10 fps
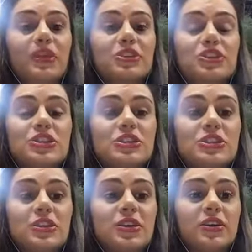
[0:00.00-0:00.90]
just
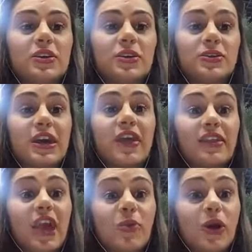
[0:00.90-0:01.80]

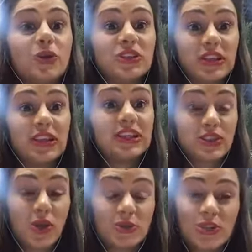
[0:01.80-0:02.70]
telling about it is
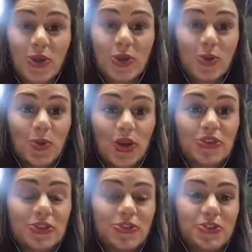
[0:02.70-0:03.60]
also
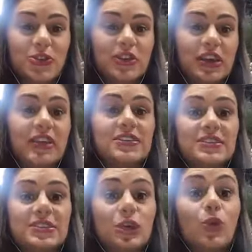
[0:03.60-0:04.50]
wonderful.
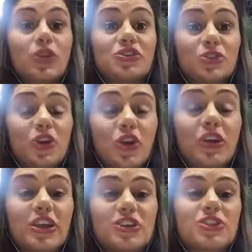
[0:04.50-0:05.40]
It's a wonderful
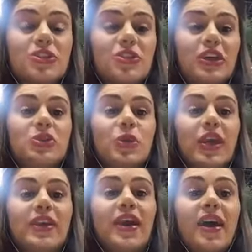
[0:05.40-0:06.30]
connection that you
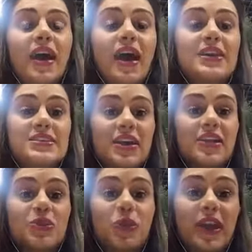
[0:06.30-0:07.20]
can ask and
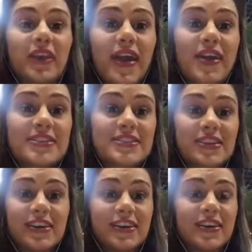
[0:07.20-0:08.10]
that we can ask
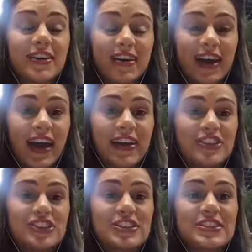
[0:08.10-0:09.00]

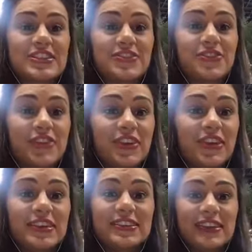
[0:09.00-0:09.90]
and just feel
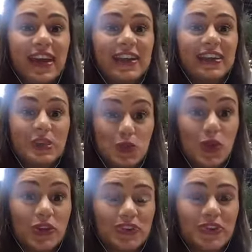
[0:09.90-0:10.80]
it, and it's
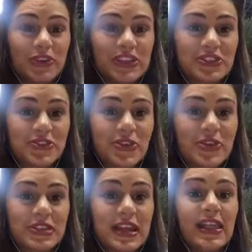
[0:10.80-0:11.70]
wonderful, yes, of
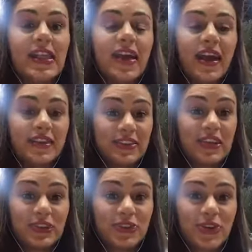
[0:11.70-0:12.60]
course. And
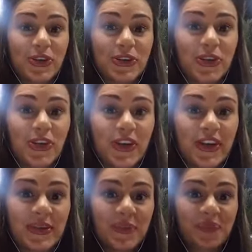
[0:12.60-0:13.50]
thank you for
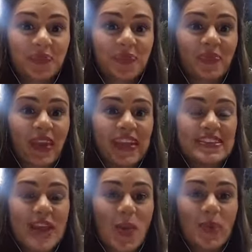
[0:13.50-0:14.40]
your
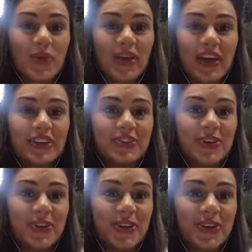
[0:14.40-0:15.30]
example and
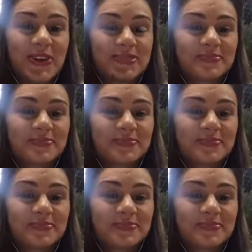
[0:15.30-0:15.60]
for your